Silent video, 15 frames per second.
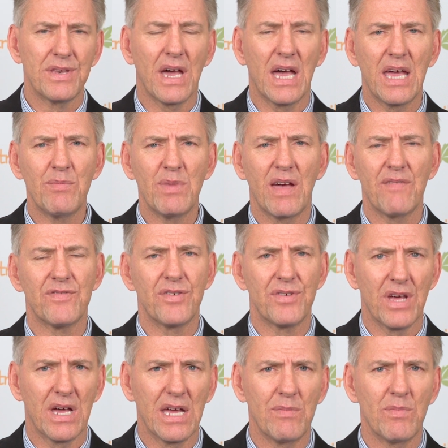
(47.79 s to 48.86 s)
time after
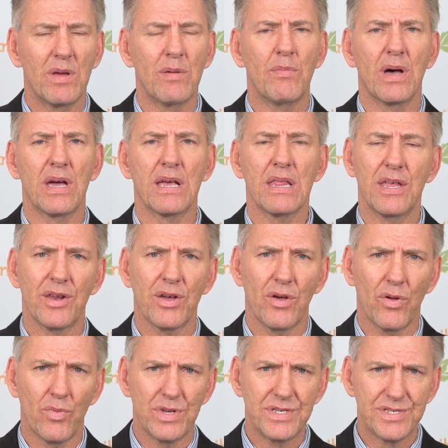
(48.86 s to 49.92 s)
time by
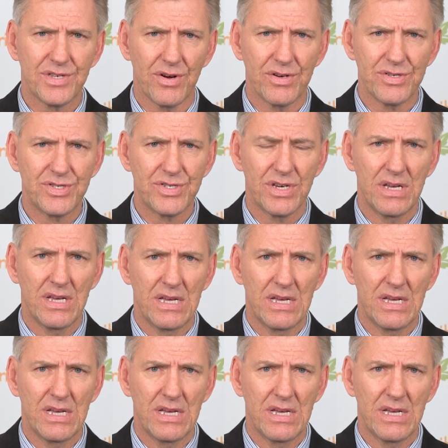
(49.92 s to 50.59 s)
clinical research.